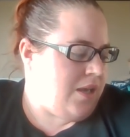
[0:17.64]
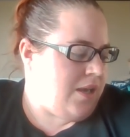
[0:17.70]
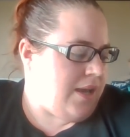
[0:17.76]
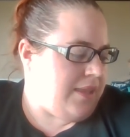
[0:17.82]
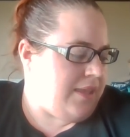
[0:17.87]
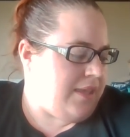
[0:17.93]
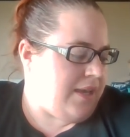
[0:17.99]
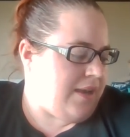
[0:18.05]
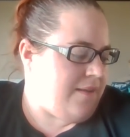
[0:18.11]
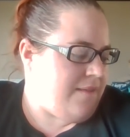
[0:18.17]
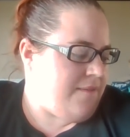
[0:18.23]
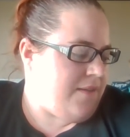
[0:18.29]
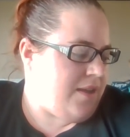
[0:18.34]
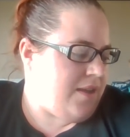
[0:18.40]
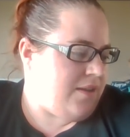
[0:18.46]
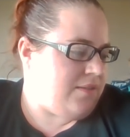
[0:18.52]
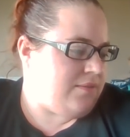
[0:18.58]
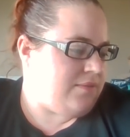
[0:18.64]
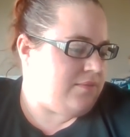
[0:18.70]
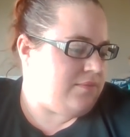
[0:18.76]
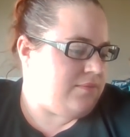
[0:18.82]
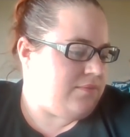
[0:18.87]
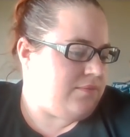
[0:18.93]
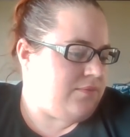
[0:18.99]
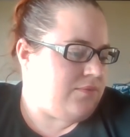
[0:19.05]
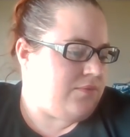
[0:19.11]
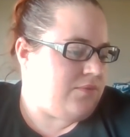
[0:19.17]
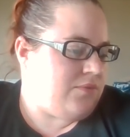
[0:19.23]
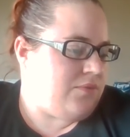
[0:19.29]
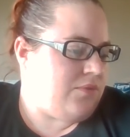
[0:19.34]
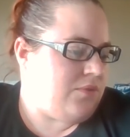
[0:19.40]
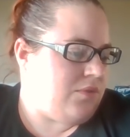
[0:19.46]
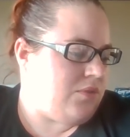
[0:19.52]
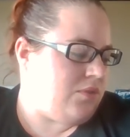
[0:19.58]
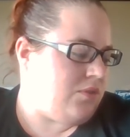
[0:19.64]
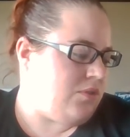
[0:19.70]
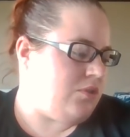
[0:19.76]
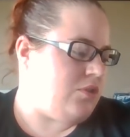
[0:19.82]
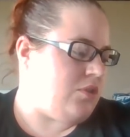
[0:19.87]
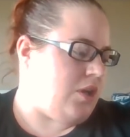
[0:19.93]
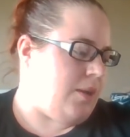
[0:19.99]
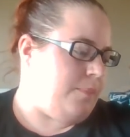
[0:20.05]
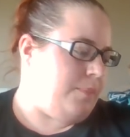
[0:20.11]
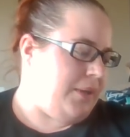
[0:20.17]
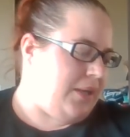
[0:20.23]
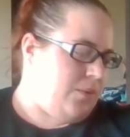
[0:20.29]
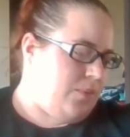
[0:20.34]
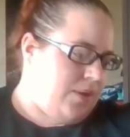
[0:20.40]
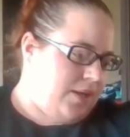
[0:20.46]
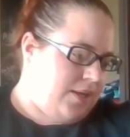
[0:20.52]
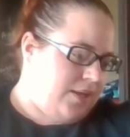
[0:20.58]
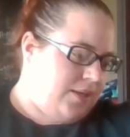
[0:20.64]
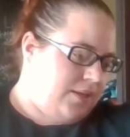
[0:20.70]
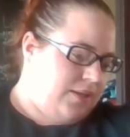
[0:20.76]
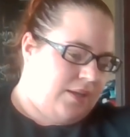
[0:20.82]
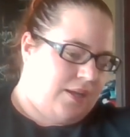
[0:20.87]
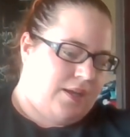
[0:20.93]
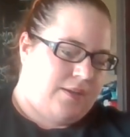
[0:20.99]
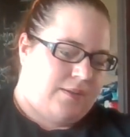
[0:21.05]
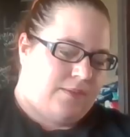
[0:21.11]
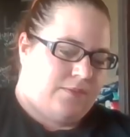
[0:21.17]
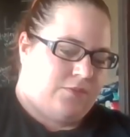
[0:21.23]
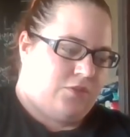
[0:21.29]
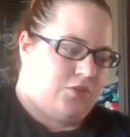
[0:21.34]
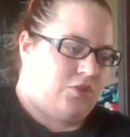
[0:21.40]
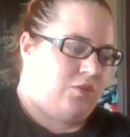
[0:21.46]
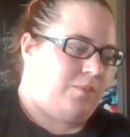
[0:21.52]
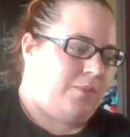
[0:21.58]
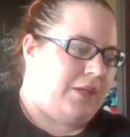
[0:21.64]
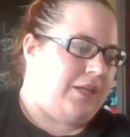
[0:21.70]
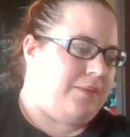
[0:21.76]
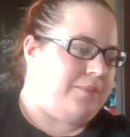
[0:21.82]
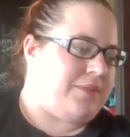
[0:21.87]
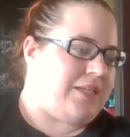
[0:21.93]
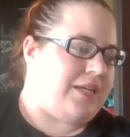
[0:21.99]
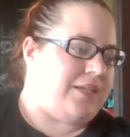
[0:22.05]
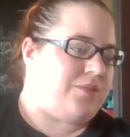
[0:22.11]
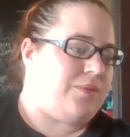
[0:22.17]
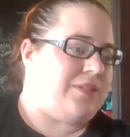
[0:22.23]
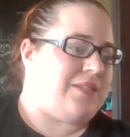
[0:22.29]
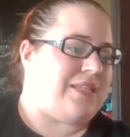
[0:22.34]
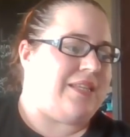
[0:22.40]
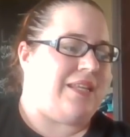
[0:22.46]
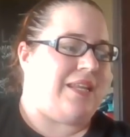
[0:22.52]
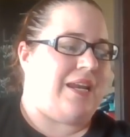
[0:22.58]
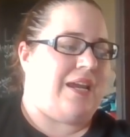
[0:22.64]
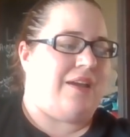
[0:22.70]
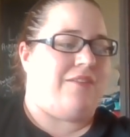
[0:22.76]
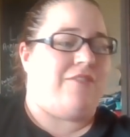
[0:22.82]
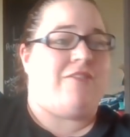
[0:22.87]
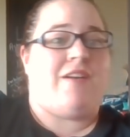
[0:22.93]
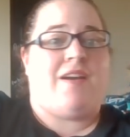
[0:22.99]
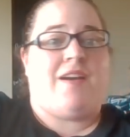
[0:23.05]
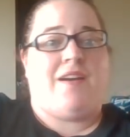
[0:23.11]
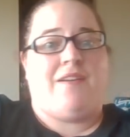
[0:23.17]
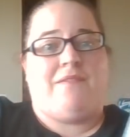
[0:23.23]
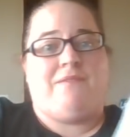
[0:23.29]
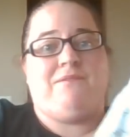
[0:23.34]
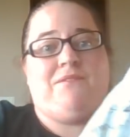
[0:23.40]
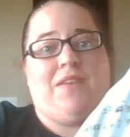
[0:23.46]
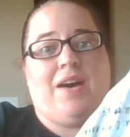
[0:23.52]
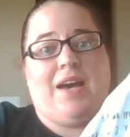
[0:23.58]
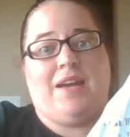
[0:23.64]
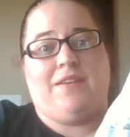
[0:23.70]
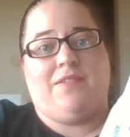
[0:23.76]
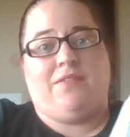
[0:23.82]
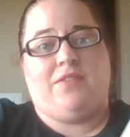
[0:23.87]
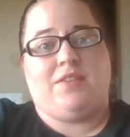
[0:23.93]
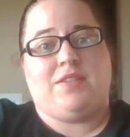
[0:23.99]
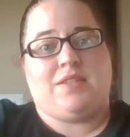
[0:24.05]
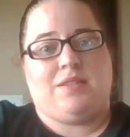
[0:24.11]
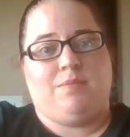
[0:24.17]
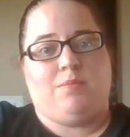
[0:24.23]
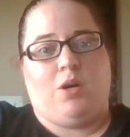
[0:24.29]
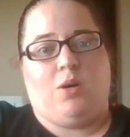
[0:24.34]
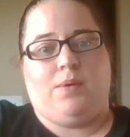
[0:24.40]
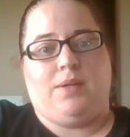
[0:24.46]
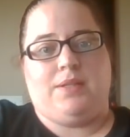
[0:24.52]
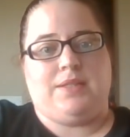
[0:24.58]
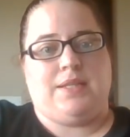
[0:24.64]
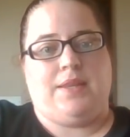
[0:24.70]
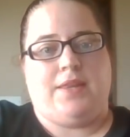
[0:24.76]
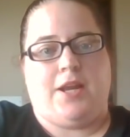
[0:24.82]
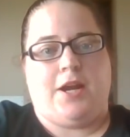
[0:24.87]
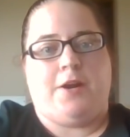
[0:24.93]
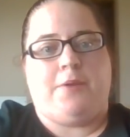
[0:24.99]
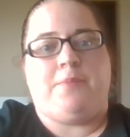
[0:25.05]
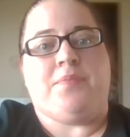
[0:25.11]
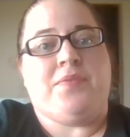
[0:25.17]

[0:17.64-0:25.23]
I think I have like a big one, I have 2 medium-sized ones, and then I have 5 small ones on there.